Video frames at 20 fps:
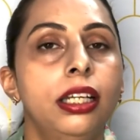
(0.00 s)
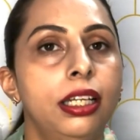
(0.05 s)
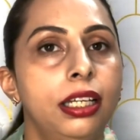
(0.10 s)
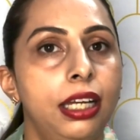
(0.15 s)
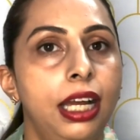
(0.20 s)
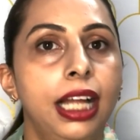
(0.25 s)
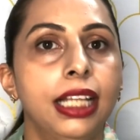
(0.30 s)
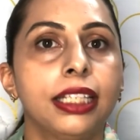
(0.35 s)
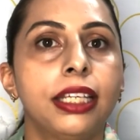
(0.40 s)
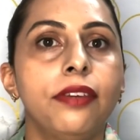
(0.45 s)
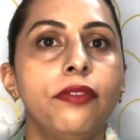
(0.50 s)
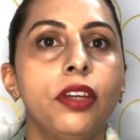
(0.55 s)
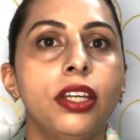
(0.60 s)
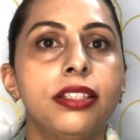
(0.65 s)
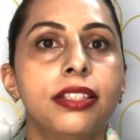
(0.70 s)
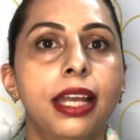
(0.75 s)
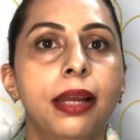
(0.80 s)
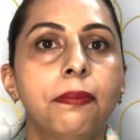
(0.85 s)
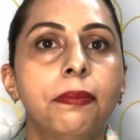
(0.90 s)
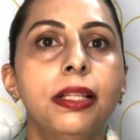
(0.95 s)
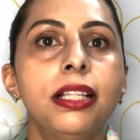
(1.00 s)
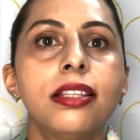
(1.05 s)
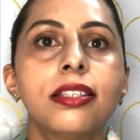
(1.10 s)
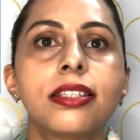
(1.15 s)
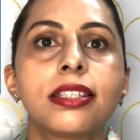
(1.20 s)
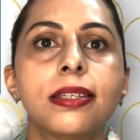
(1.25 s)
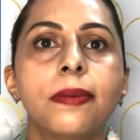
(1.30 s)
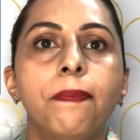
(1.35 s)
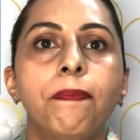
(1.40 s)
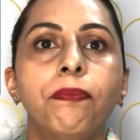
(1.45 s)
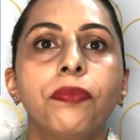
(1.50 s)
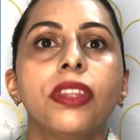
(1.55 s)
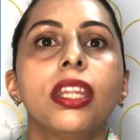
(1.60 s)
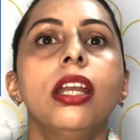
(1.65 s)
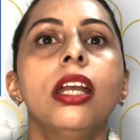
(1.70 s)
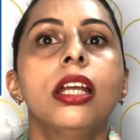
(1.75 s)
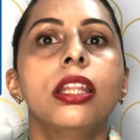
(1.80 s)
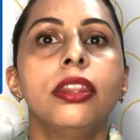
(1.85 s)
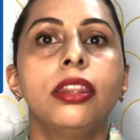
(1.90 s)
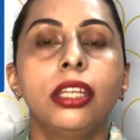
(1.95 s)
I'll give you examples.
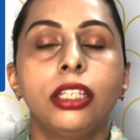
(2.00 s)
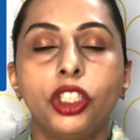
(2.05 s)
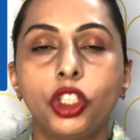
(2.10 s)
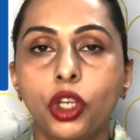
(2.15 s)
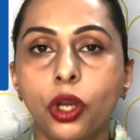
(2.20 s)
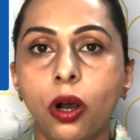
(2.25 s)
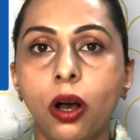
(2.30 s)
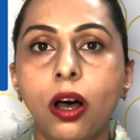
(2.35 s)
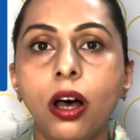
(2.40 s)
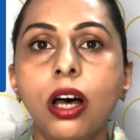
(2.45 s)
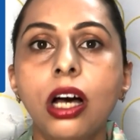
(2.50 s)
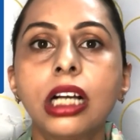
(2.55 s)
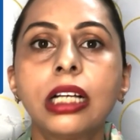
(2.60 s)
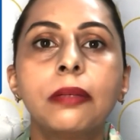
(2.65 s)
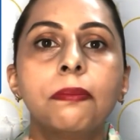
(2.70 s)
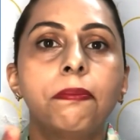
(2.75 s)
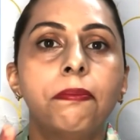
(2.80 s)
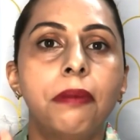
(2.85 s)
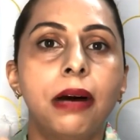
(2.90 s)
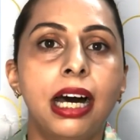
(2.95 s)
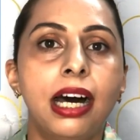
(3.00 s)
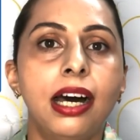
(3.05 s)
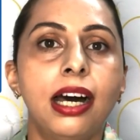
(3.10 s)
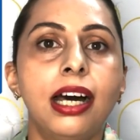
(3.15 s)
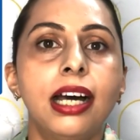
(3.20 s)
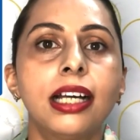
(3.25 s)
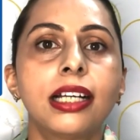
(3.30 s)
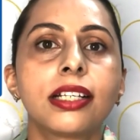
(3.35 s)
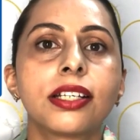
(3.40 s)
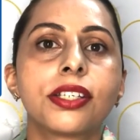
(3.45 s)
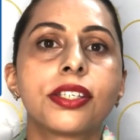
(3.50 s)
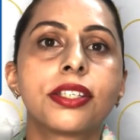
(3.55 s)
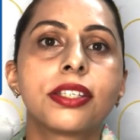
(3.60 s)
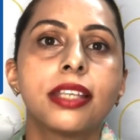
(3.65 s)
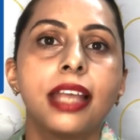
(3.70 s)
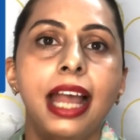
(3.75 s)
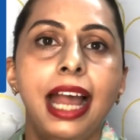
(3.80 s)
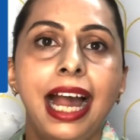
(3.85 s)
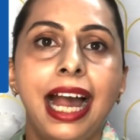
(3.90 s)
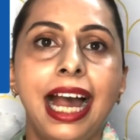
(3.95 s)
The dog barks
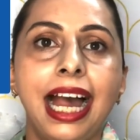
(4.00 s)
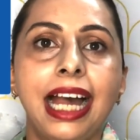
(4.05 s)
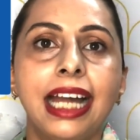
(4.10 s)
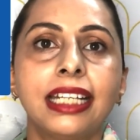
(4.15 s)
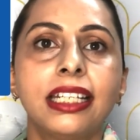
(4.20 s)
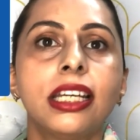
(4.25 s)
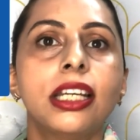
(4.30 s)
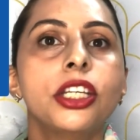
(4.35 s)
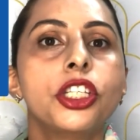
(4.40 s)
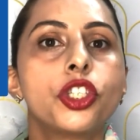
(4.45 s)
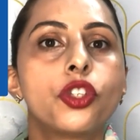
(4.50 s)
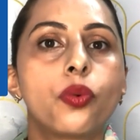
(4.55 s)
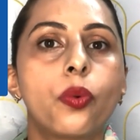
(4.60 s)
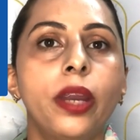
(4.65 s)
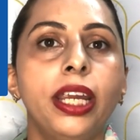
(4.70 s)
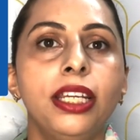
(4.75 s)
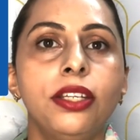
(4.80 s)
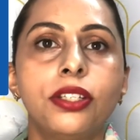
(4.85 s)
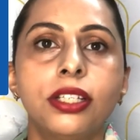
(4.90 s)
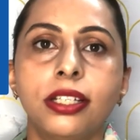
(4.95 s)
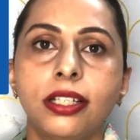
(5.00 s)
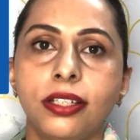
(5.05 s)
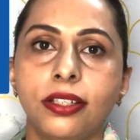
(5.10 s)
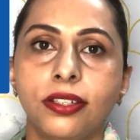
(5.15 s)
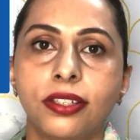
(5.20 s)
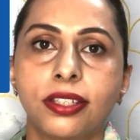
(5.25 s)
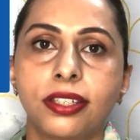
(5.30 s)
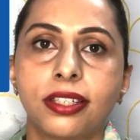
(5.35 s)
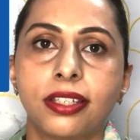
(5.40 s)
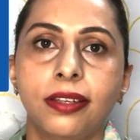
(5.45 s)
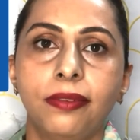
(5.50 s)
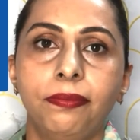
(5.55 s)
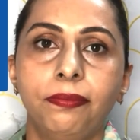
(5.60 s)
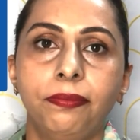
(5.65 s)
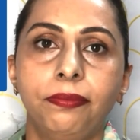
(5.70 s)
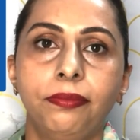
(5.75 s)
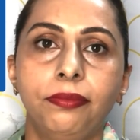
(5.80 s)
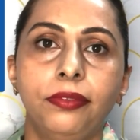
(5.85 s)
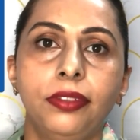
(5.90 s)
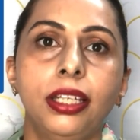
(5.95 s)
at strangers.
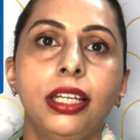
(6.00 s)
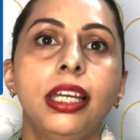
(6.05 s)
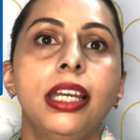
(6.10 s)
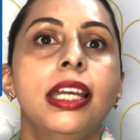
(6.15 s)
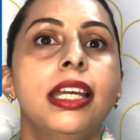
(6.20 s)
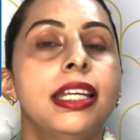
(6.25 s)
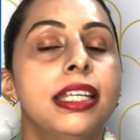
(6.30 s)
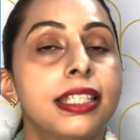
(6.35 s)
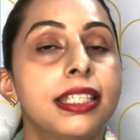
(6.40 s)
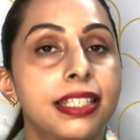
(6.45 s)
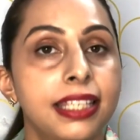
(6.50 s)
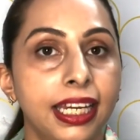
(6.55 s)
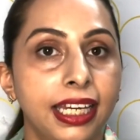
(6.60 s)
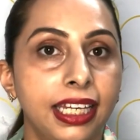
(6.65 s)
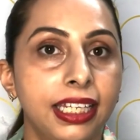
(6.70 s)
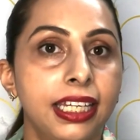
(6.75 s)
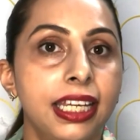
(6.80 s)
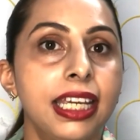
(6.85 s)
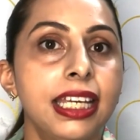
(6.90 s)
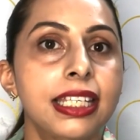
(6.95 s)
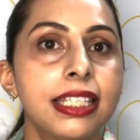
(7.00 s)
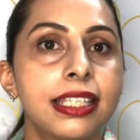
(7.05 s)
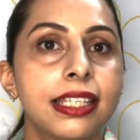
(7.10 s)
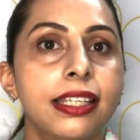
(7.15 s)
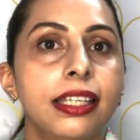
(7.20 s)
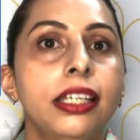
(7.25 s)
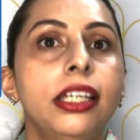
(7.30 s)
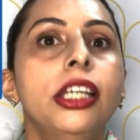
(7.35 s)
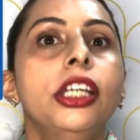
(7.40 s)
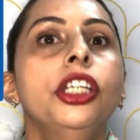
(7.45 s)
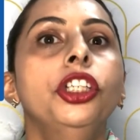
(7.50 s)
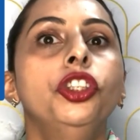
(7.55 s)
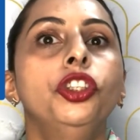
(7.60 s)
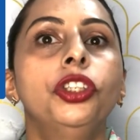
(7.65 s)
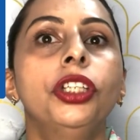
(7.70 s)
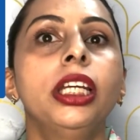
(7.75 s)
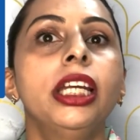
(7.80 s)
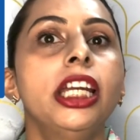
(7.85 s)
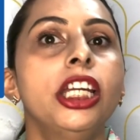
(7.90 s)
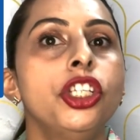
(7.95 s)
Second is,
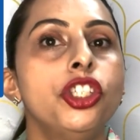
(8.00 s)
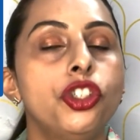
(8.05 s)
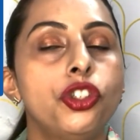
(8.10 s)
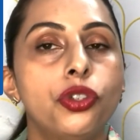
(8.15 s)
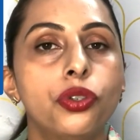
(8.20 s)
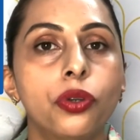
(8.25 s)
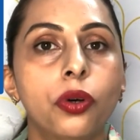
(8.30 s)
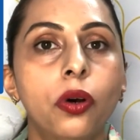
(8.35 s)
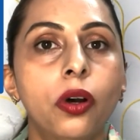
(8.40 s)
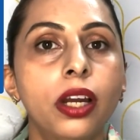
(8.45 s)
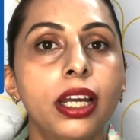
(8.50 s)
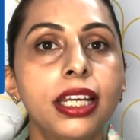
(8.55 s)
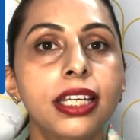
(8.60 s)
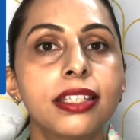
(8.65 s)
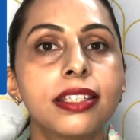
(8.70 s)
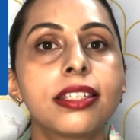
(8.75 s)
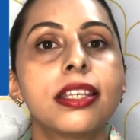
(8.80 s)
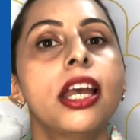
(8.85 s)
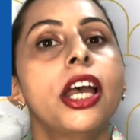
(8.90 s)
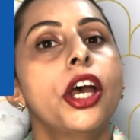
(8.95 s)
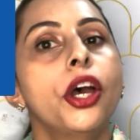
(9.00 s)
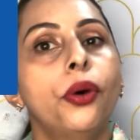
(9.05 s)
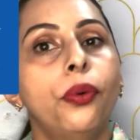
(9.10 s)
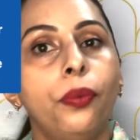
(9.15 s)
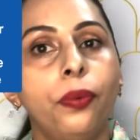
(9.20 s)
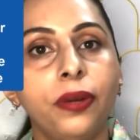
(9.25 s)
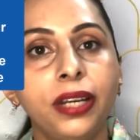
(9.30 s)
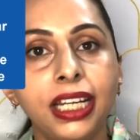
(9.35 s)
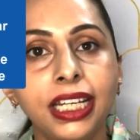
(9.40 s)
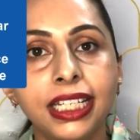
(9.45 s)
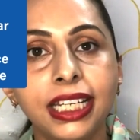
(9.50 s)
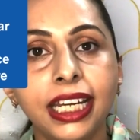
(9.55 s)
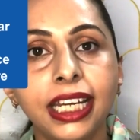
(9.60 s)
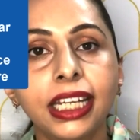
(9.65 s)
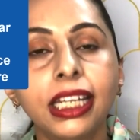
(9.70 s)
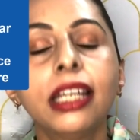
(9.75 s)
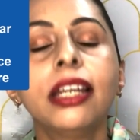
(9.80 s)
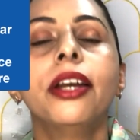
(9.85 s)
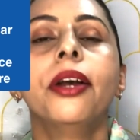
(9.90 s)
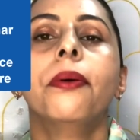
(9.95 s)
she enjoys reading
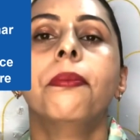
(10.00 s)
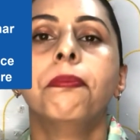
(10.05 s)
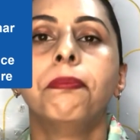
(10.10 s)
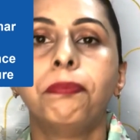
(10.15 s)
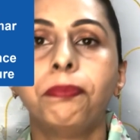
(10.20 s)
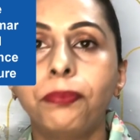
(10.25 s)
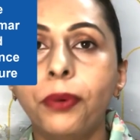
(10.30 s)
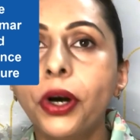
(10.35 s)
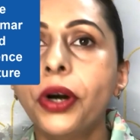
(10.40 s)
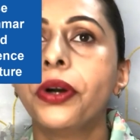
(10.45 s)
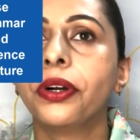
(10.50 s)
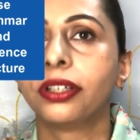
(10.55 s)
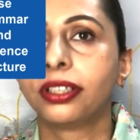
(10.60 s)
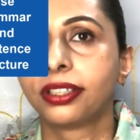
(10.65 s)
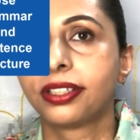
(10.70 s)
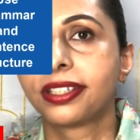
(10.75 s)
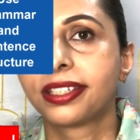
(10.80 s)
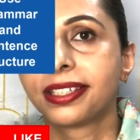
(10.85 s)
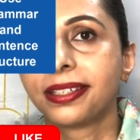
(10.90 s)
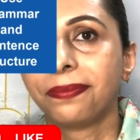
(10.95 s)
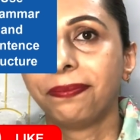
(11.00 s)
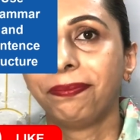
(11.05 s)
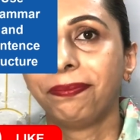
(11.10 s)
books.